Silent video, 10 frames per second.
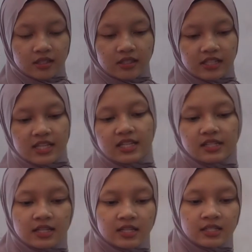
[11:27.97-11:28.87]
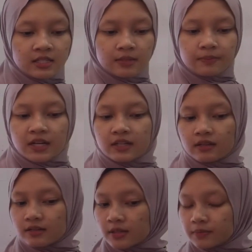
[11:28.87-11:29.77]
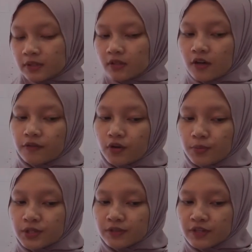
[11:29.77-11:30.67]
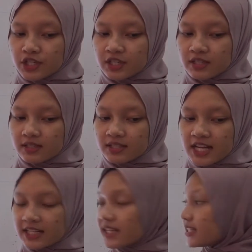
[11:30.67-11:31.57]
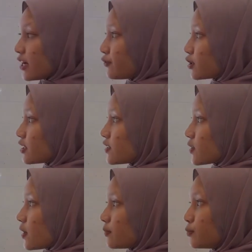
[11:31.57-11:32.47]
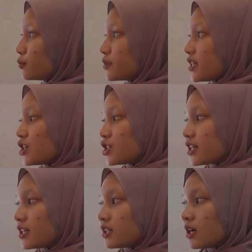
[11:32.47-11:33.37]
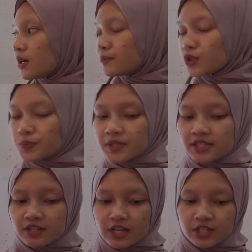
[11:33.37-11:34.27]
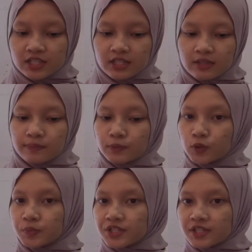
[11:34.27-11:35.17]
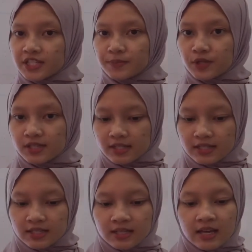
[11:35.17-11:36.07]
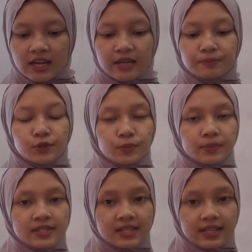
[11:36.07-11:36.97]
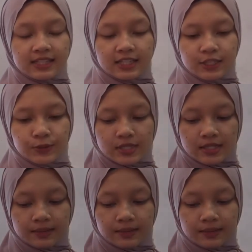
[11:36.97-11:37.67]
This is my example of observation checklist. I focus on pupils' action, pupils' reaction, pupils' responses, and pupils' attitudes.